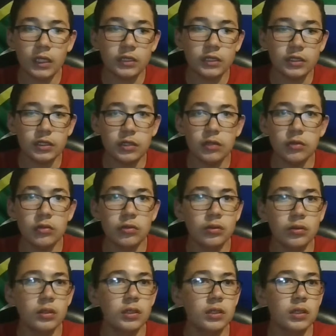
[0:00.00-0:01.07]
So
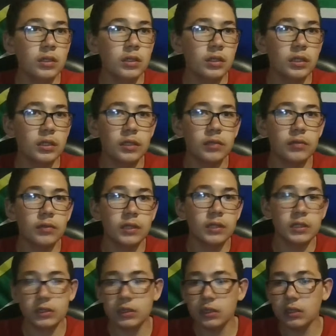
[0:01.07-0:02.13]
yeah, where
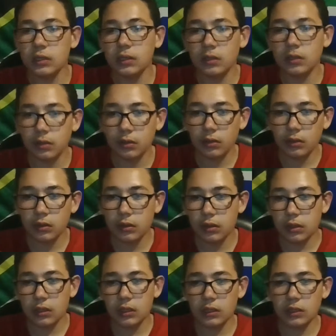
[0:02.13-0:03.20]
is it?
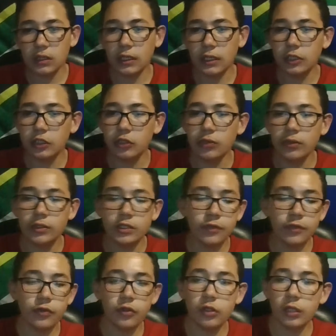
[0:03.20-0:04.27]
Yes, the link. 2-1
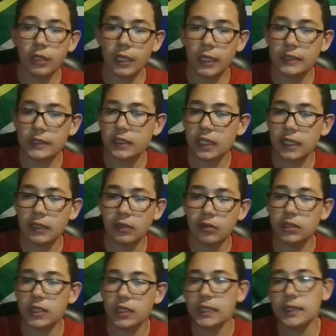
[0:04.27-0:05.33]
Sheffield United. I
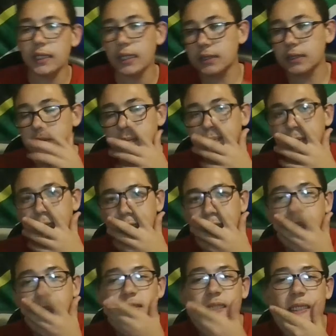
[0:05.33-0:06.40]
don't hate that. I
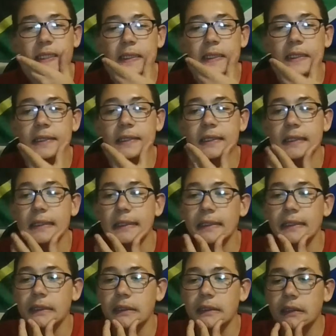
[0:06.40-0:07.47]
don't hate that.
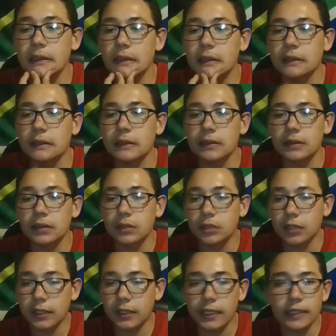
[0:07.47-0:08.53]

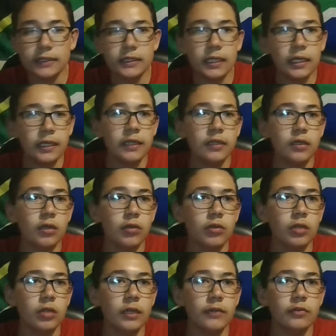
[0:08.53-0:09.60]
So yeah, there's the link
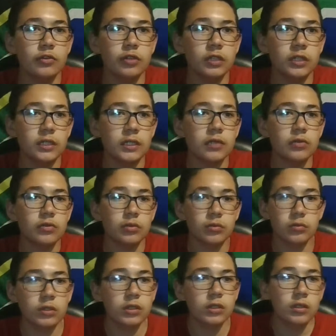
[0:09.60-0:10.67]
going live straight now.
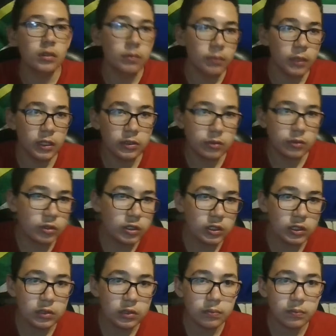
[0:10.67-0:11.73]
Might as well
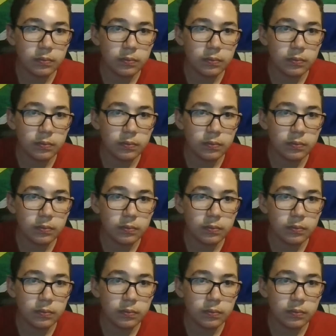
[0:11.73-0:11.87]
just,